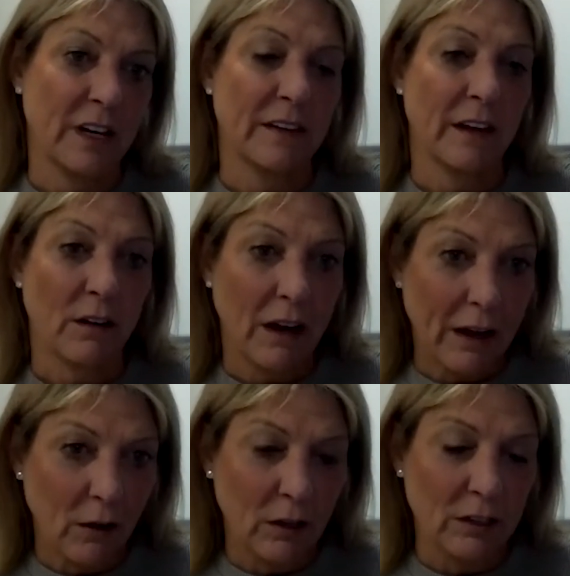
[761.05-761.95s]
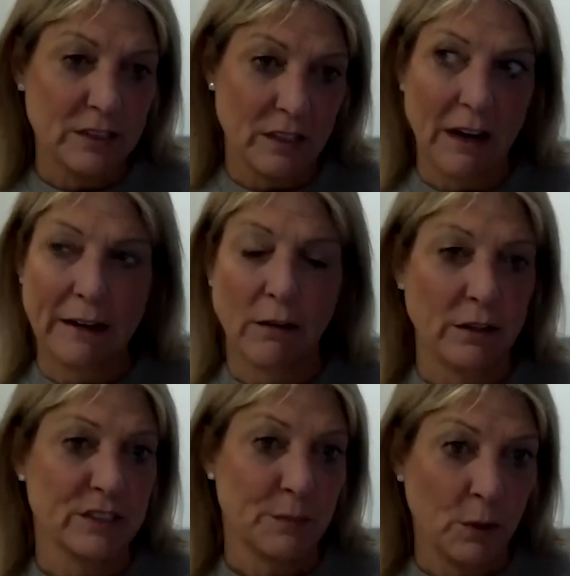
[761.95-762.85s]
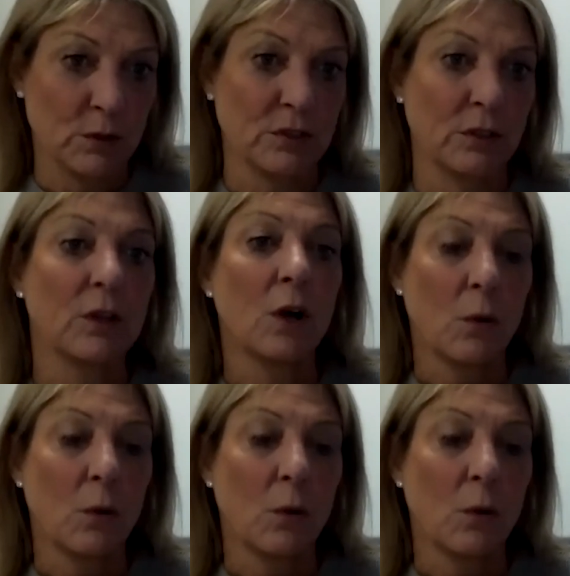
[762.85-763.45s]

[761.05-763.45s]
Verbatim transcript: and they're all at our disposal